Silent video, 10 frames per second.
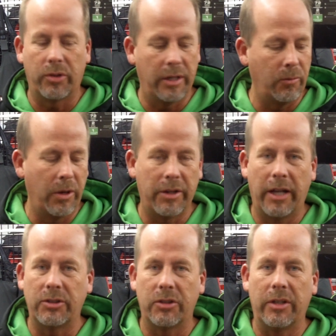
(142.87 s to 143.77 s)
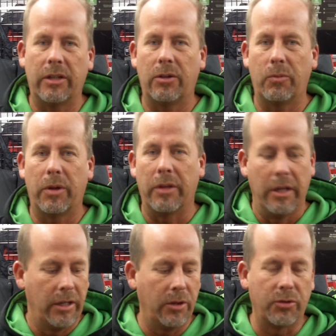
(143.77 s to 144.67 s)
whether or not you're dealing with,
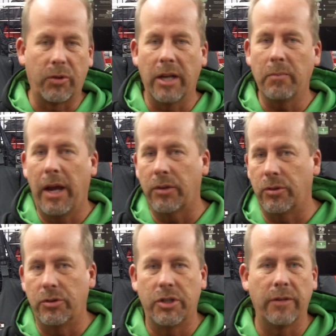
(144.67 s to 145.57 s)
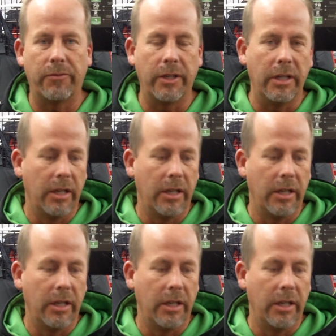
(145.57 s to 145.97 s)
you know, Strike Master, Jiffy,